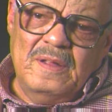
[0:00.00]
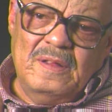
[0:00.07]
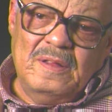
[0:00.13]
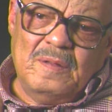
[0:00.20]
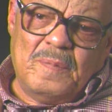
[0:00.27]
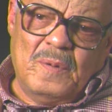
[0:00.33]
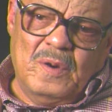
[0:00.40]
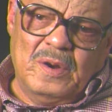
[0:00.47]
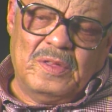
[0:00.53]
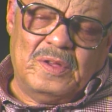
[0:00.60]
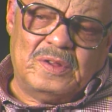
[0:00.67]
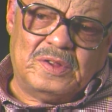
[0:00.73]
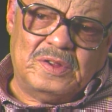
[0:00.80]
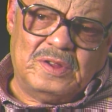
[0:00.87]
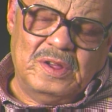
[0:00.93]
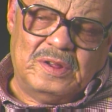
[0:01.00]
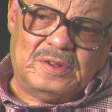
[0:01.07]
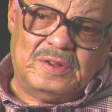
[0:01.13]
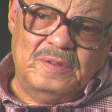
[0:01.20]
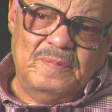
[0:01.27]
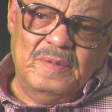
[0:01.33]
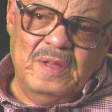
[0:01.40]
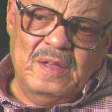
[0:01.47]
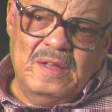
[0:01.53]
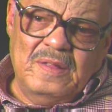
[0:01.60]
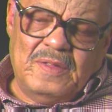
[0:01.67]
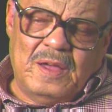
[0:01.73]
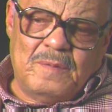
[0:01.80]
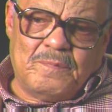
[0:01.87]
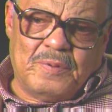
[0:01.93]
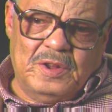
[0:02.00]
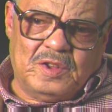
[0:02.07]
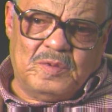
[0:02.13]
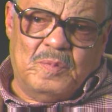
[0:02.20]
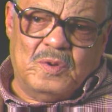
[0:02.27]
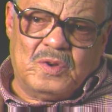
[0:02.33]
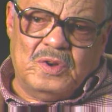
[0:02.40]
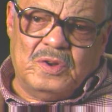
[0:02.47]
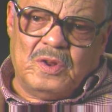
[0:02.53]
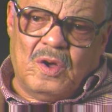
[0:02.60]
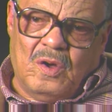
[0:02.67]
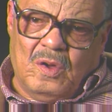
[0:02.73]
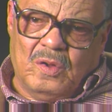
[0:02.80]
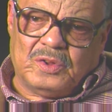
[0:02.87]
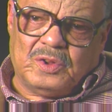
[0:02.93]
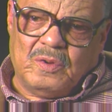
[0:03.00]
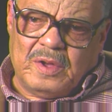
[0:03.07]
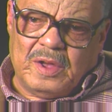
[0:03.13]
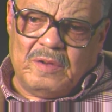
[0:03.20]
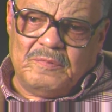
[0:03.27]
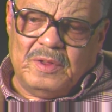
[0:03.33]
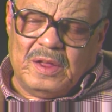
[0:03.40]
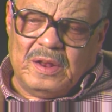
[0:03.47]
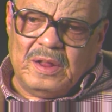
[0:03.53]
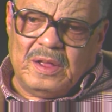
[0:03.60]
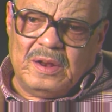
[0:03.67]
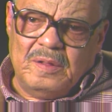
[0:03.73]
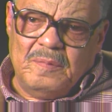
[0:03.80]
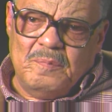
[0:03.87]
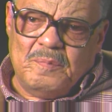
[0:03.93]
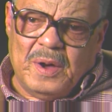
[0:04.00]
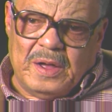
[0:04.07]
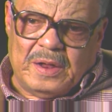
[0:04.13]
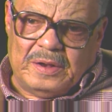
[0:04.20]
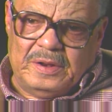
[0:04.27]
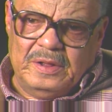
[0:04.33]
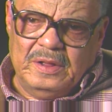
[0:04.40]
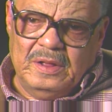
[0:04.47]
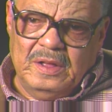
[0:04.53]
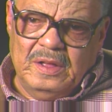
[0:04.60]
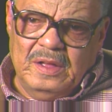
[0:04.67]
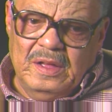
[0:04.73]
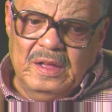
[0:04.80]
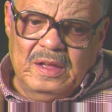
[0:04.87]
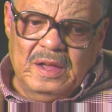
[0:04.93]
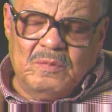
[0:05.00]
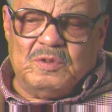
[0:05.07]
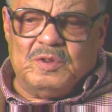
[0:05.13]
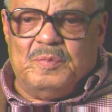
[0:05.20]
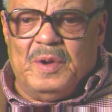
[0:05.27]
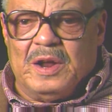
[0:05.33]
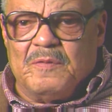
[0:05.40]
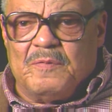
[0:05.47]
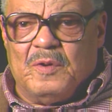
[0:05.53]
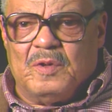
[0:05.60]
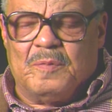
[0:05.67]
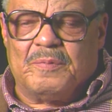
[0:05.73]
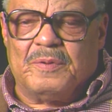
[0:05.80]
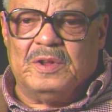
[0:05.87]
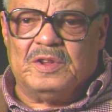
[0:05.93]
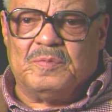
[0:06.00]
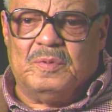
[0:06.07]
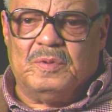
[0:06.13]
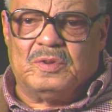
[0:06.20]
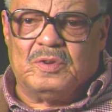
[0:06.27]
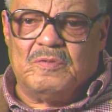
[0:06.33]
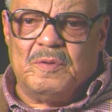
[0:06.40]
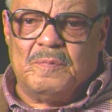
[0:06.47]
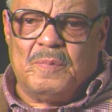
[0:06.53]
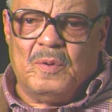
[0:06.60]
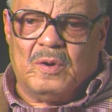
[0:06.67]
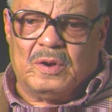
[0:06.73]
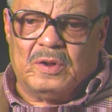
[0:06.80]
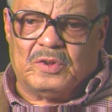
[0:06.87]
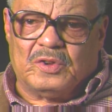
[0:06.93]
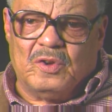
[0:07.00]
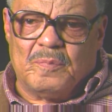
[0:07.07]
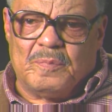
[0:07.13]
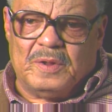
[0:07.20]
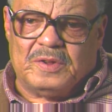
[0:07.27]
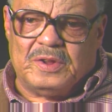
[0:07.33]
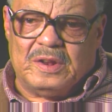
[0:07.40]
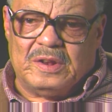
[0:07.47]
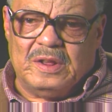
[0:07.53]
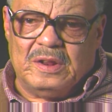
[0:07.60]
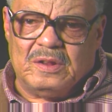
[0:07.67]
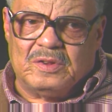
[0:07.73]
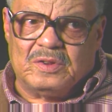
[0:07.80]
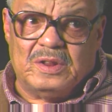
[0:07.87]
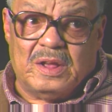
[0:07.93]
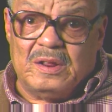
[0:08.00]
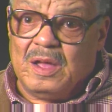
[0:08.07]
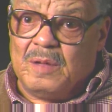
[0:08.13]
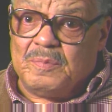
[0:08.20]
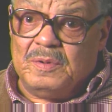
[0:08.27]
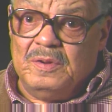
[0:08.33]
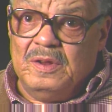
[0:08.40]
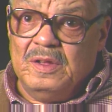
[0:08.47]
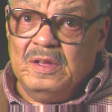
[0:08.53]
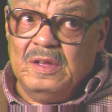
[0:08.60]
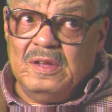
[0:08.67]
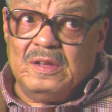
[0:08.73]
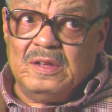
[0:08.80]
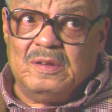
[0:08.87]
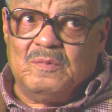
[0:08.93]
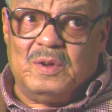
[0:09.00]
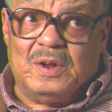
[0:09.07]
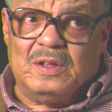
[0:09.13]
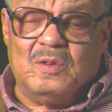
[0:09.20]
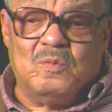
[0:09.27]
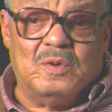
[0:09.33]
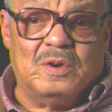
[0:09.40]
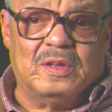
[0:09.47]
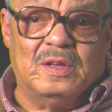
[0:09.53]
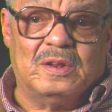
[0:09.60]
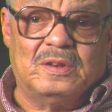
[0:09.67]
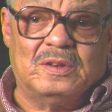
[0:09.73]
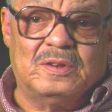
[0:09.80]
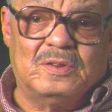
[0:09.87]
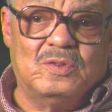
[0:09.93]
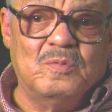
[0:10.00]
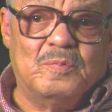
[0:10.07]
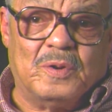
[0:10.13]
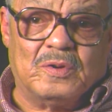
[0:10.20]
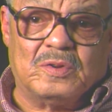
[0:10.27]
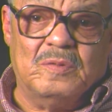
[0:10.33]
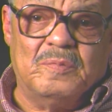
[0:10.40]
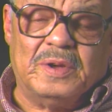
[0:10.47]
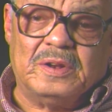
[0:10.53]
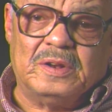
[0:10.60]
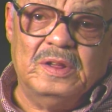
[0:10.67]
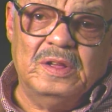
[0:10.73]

the point of this is this. That principal could also have done that, but it was better for the principal to report a surplus at the end of this. That happened. Well, I don't want to get too personal, but